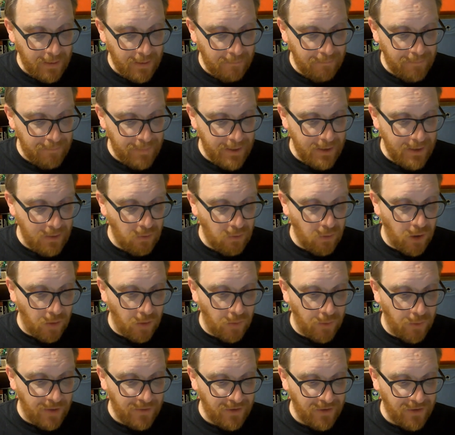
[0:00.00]
Beagle Hole,
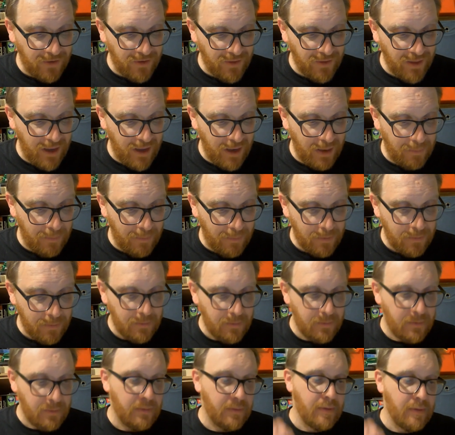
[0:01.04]
that's a good name.
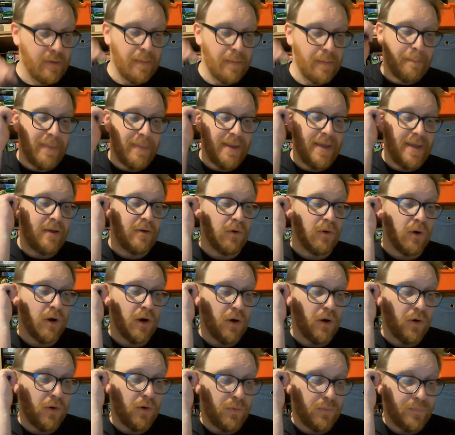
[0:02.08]
Beagle
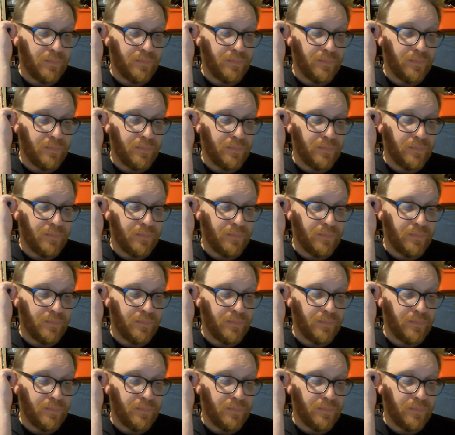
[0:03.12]
Hole.